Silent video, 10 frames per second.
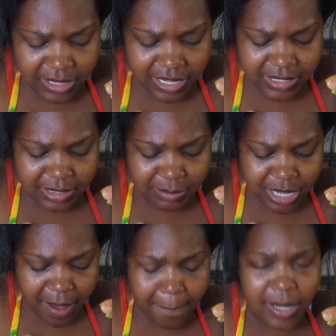guess
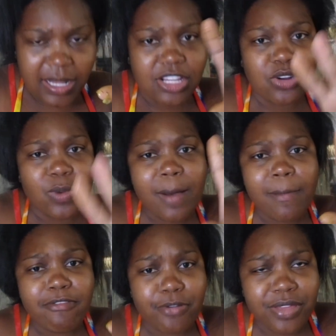sometime a little while
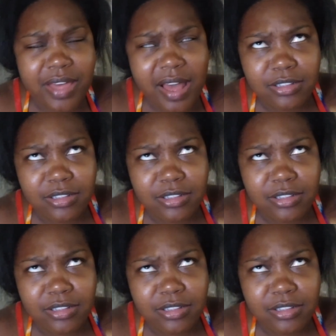before that,